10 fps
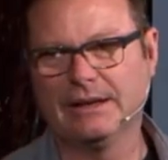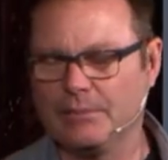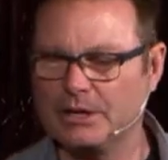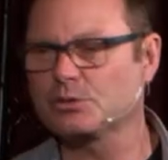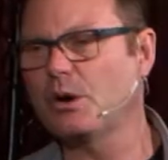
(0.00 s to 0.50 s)

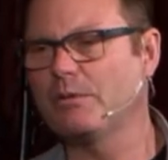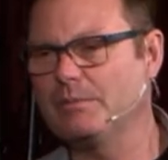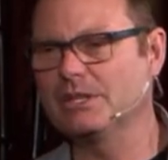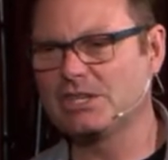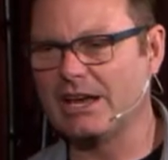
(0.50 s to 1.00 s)
But here's what we've
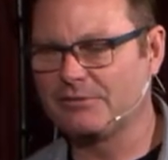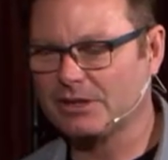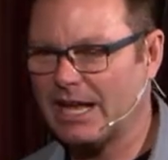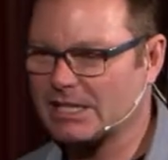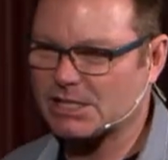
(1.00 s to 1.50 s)
been saying for the
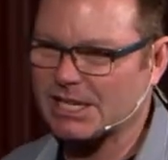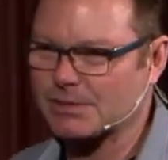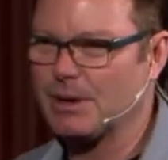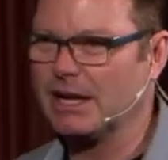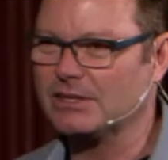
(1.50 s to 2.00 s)
last six
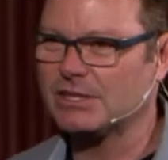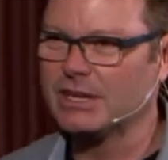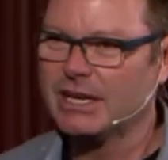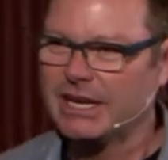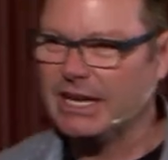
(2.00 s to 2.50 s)
months
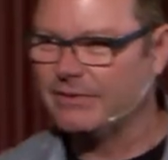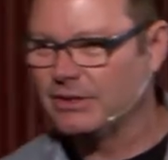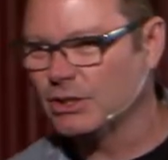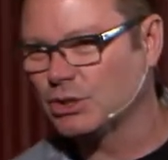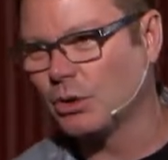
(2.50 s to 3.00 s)

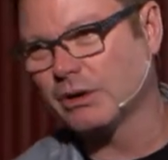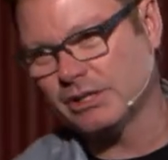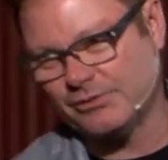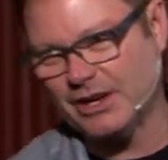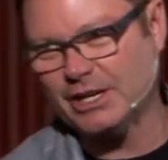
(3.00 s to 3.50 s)
even the
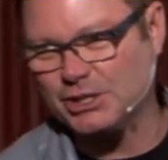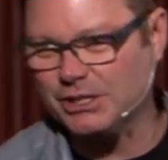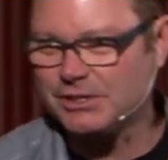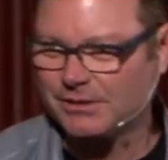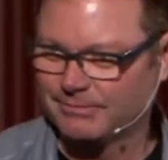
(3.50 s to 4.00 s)
tortoise
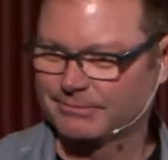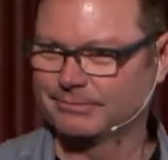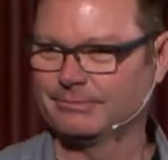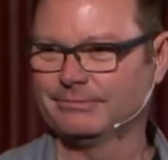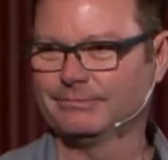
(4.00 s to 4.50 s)
finishes.
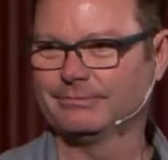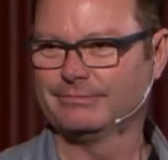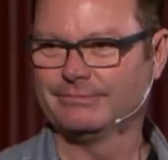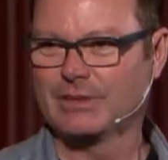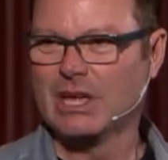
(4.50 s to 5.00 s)

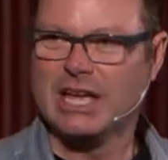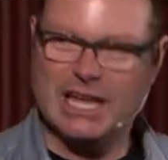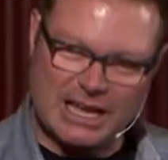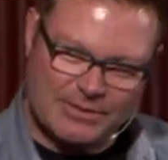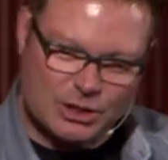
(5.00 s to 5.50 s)

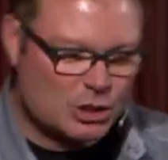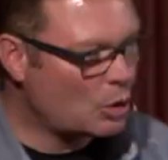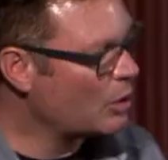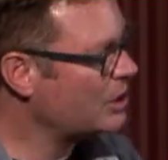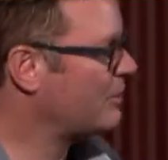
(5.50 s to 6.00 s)
Even the
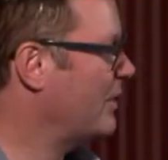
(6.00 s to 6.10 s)
tortoise